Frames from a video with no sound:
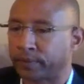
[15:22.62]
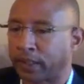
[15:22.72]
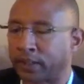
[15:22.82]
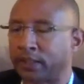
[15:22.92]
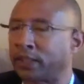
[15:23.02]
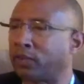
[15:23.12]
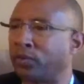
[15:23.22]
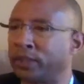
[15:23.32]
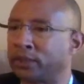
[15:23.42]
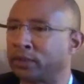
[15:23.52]
I think I
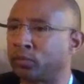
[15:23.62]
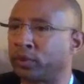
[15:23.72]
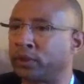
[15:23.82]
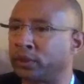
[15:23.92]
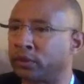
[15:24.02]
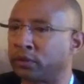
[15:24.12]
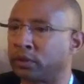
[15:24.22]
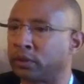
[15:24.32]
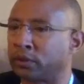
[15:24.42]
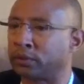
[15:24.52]
read somewhere
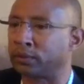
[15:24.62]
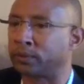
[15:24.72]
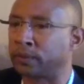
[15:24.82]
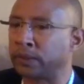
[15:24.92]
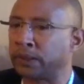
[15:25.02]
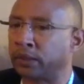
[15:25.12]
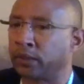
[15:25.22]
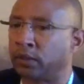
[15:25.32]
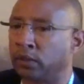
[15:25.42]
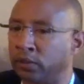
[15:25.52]

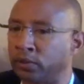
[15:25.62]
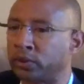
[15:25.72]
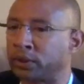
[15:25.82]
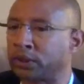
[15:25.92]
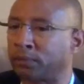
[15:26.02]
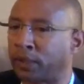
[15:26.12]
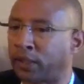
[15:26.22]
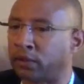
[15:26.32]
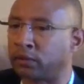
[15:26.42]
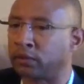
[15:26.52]
loses
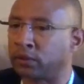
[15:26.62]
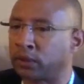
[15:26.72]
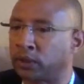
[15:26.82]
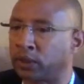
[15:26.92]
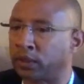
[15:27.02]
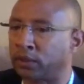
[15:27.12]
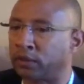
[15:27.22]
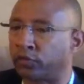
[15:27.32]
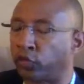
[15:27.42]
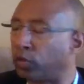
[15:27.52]
about
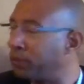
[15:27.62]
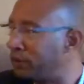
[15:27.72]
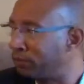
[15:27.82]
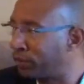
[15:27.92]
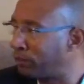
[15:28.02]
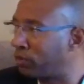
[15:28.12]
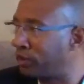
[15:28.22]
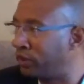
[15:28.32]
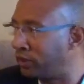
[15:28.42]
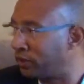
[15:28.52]
4 million people a
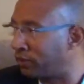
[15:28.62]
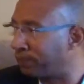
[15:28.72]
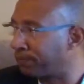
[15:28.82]
year,